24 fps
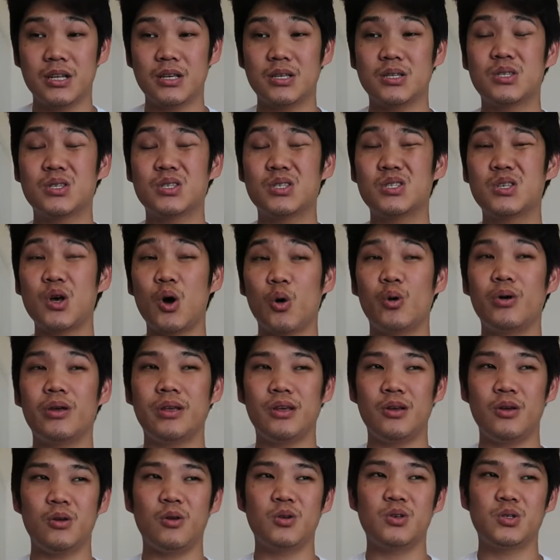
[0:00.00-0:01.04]
is so
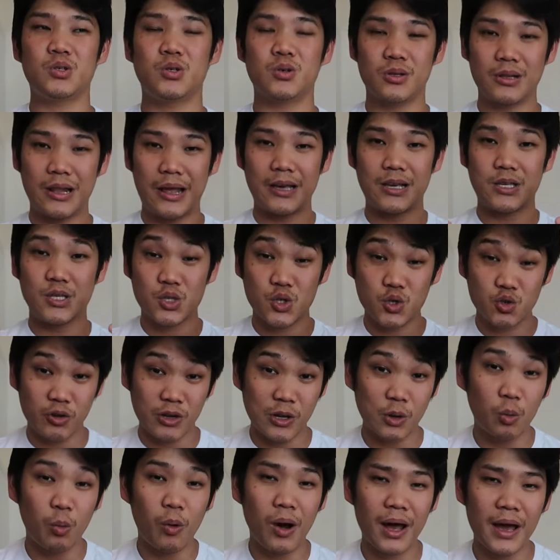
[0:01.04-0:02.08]
huge, like
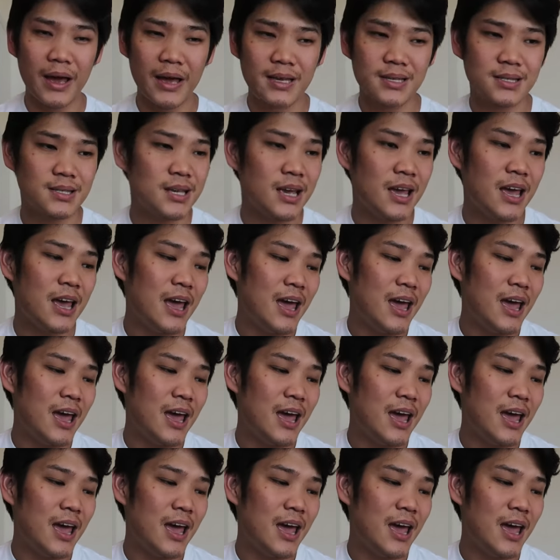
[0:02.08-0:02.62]
streetwise.